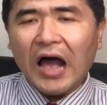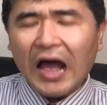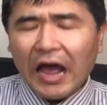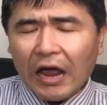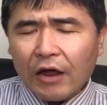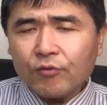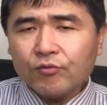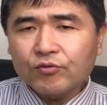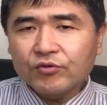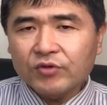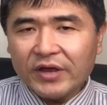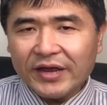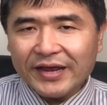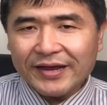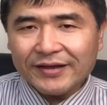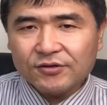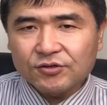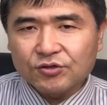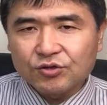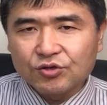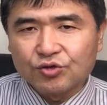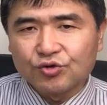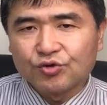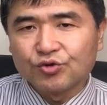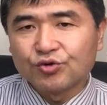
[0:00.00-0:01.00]
I would like
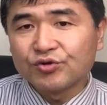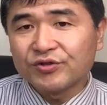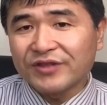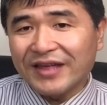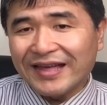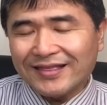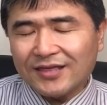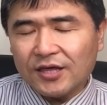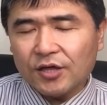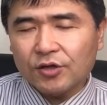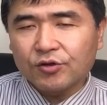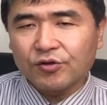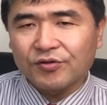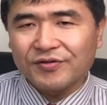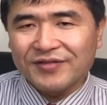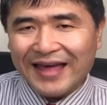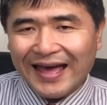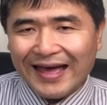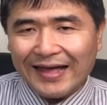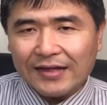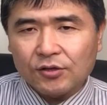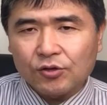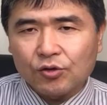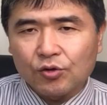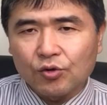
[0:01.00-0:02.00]
to suggest
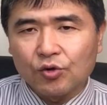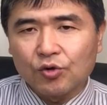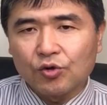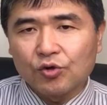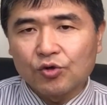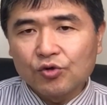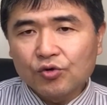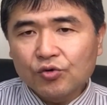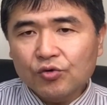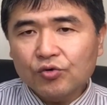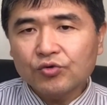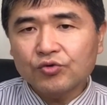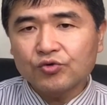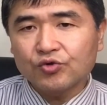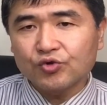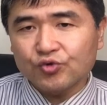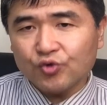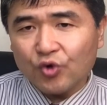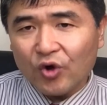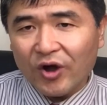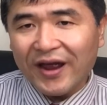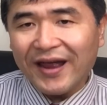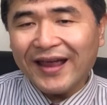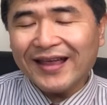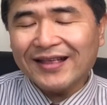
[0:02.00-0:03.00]
that you
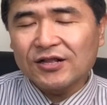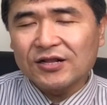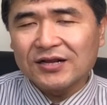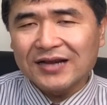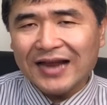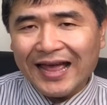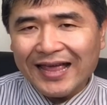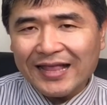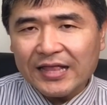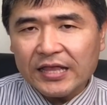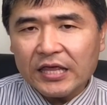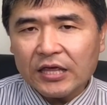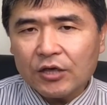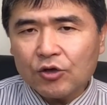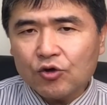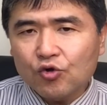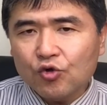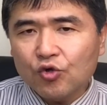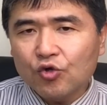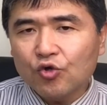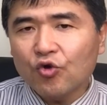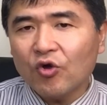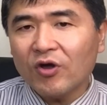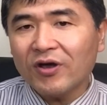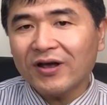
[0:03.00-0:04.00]
try writing
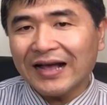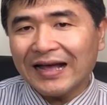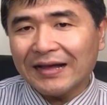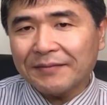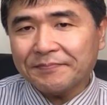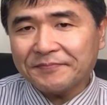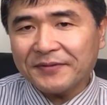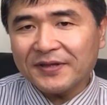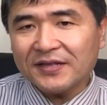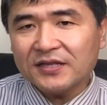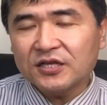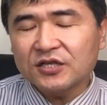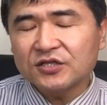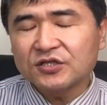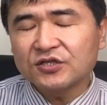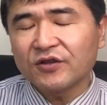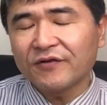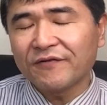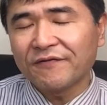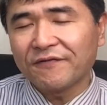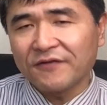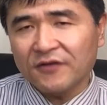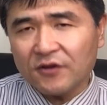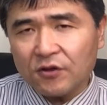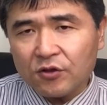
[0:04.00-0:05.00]
your company's
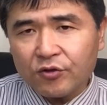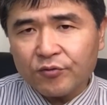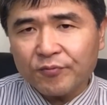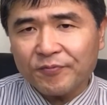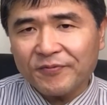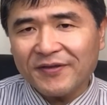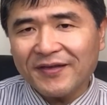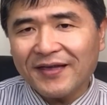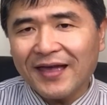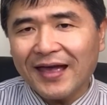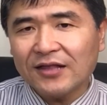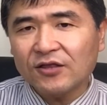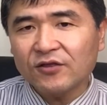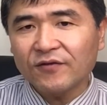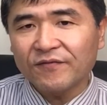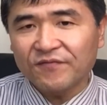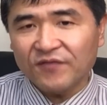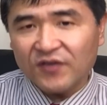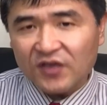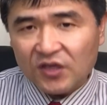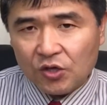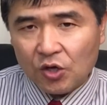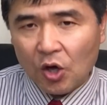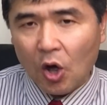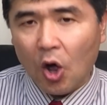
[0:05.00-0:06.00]
philosophy and
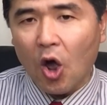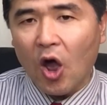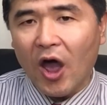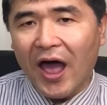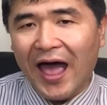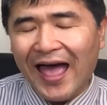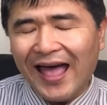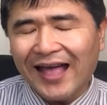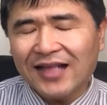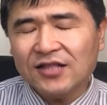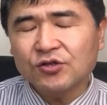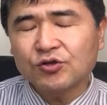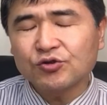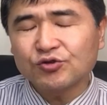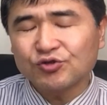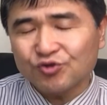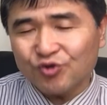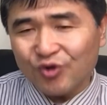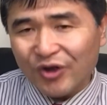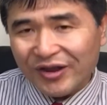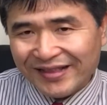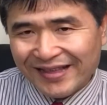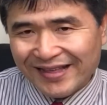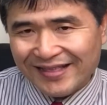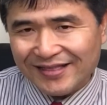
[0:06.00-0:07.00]
vision and
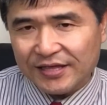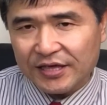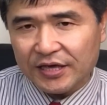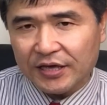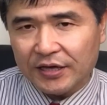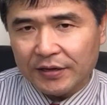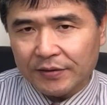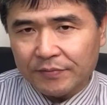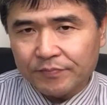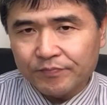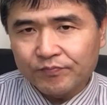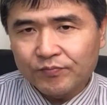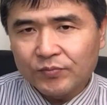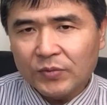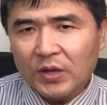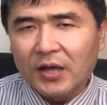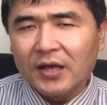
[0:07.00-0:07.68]
strategy.